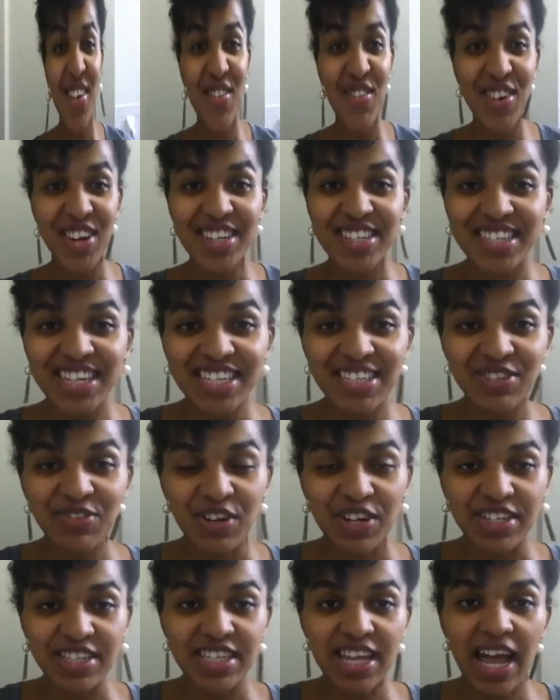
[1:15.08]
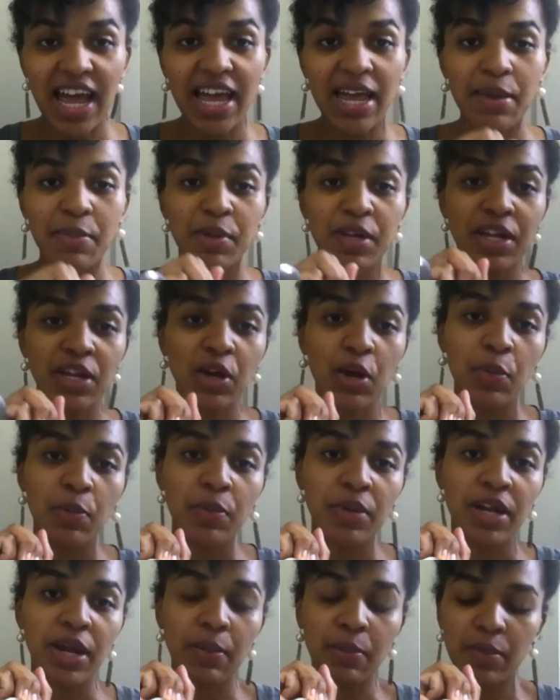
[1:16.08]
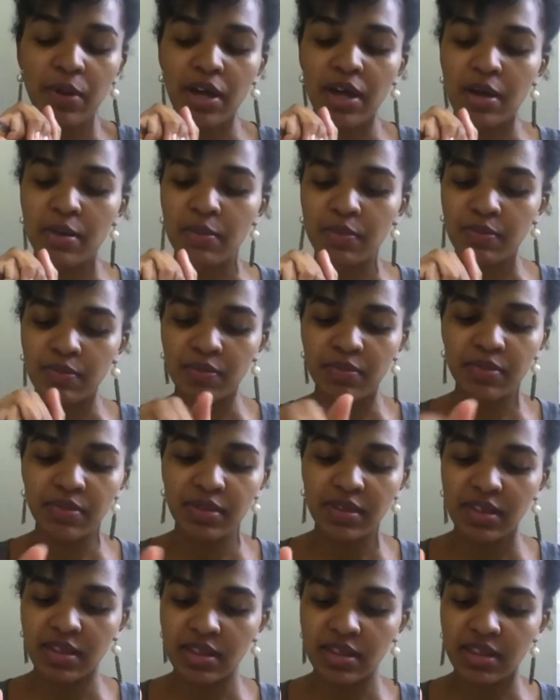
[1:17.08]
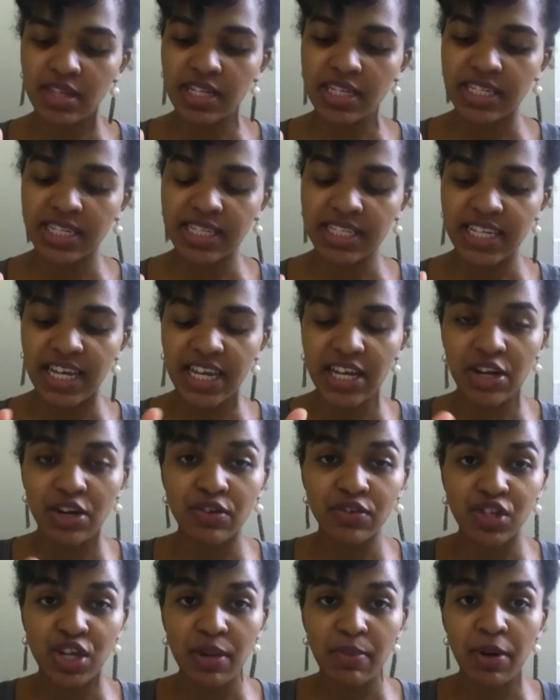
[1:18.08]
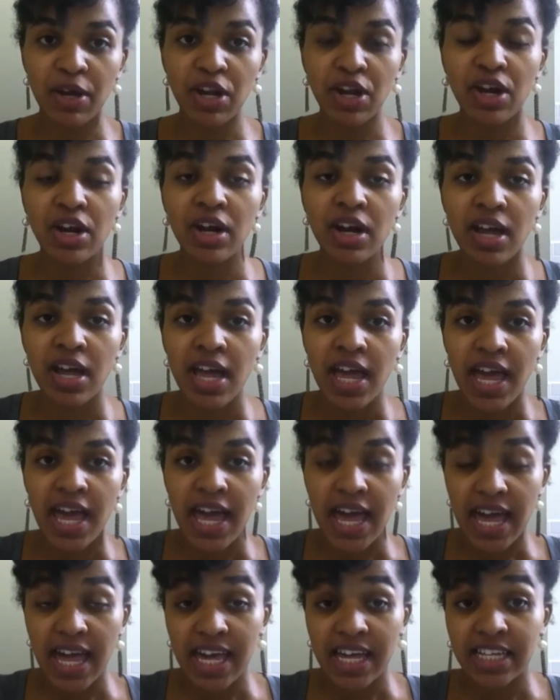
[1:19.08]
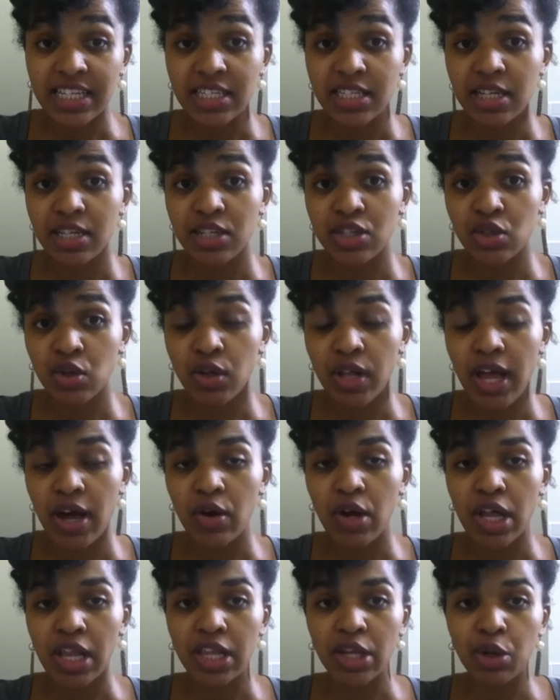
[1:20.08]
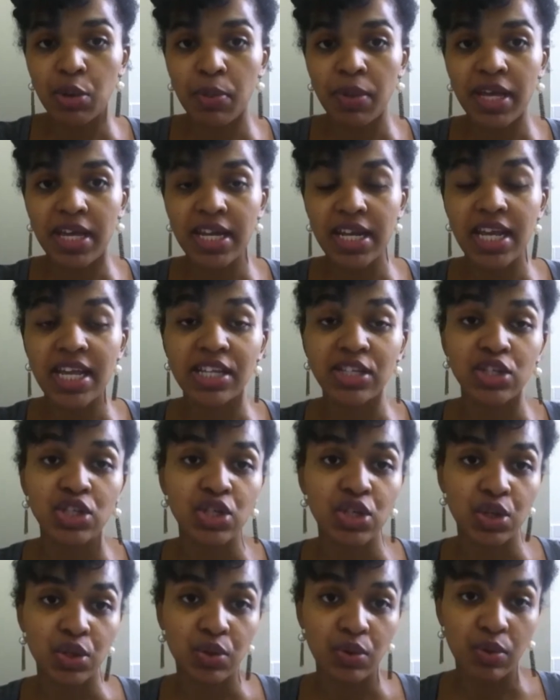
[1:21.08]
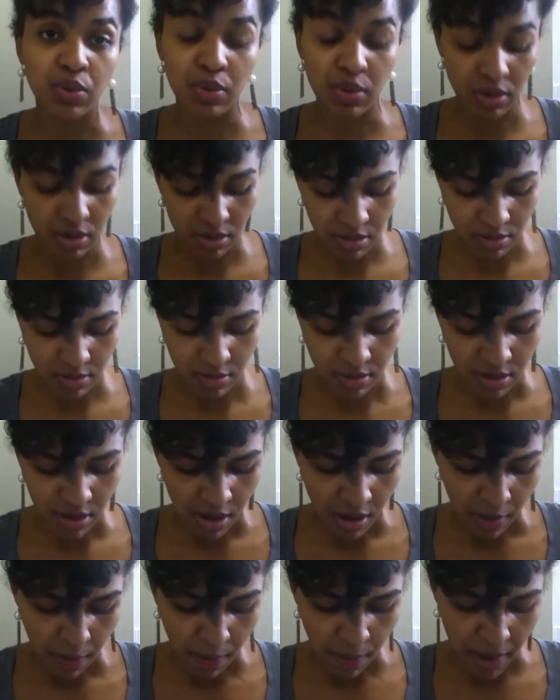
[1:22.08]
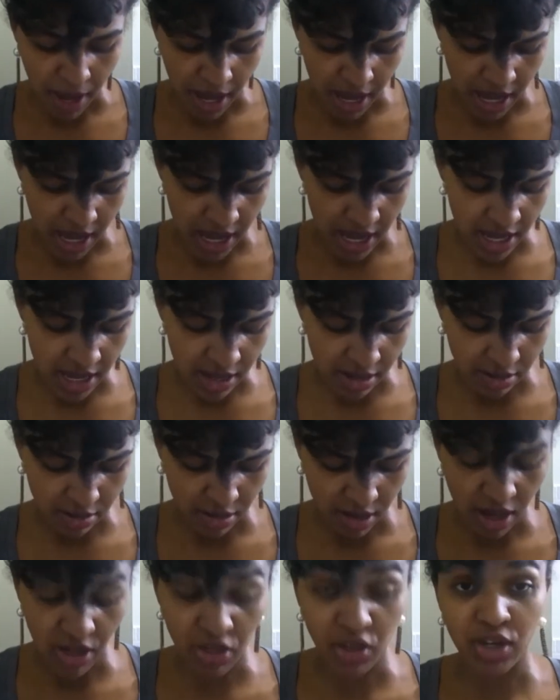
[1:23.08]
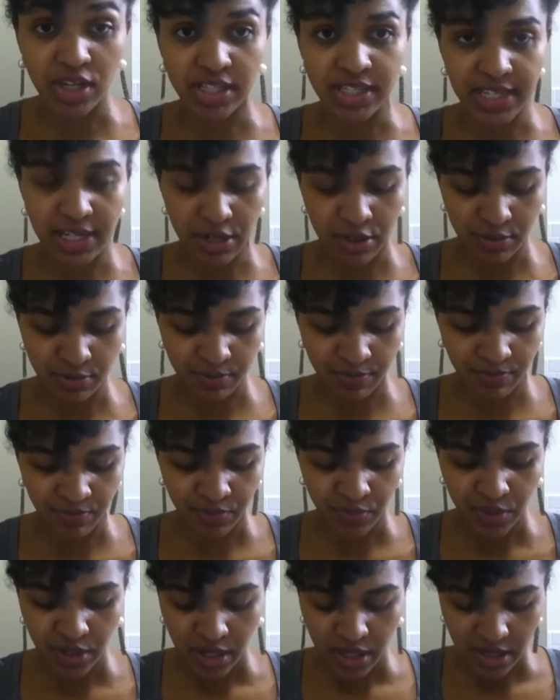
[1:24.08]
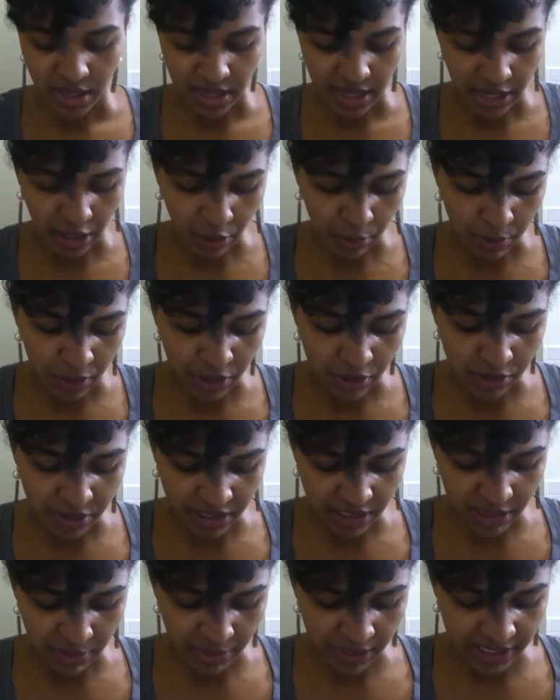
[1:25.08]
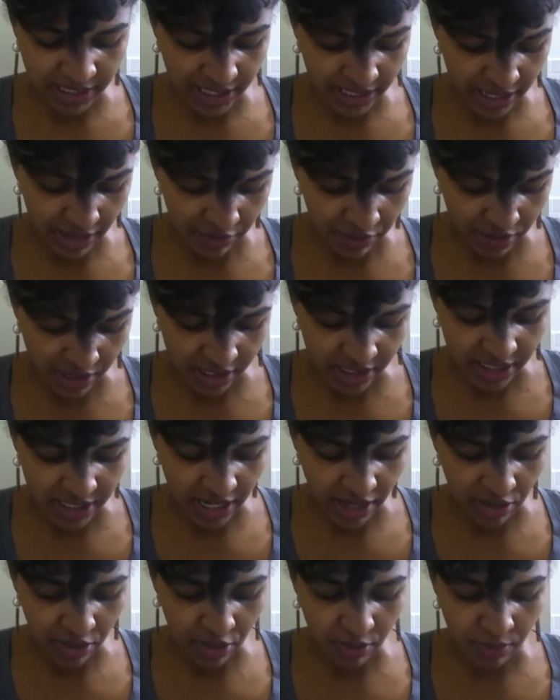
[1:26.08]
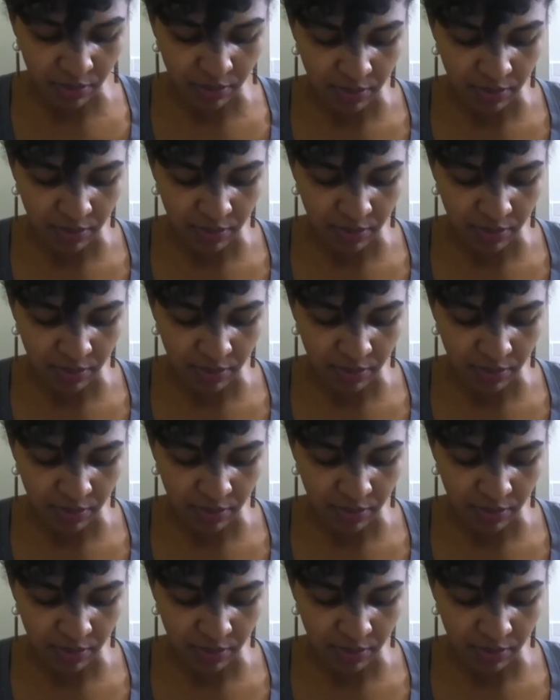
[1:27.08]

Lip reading: First things first, I am going to open up this container of shea butter and dole out a little bit into my other container that I'll be using to mixing everything together.